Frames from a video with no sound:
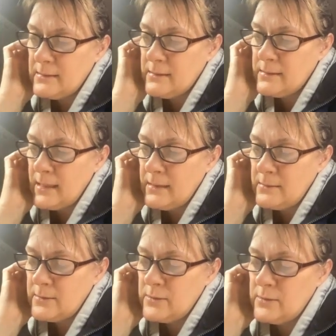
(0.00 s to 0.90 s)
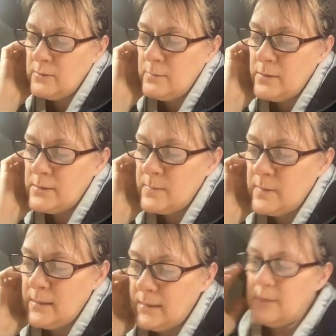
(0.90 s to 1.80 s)
sentence or two about some
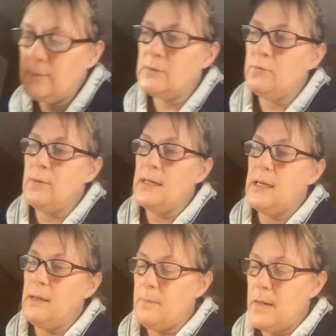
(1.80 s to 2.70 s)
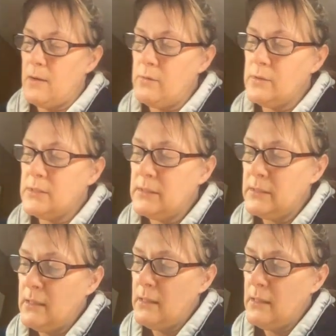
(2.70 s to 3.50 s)
of the things I was reading about.